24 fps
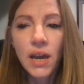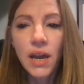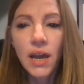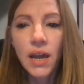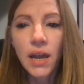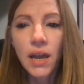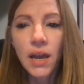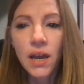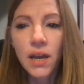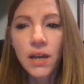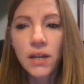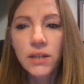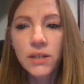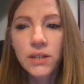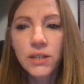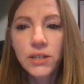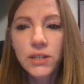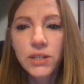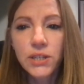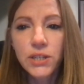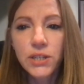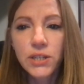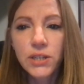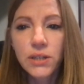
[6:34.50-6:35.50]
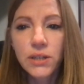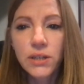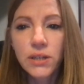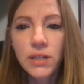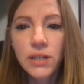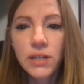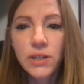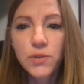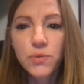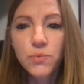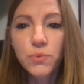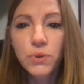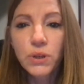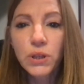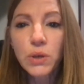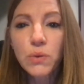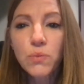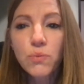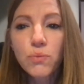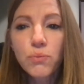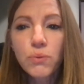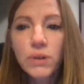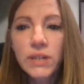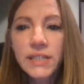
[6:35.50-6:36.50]
and it's really
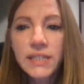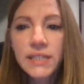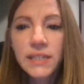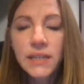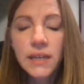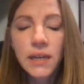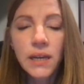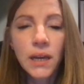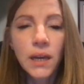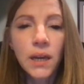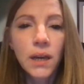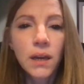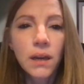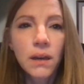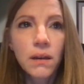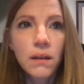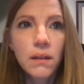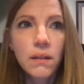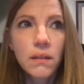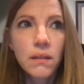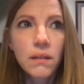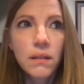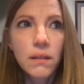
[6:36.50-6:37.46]
risking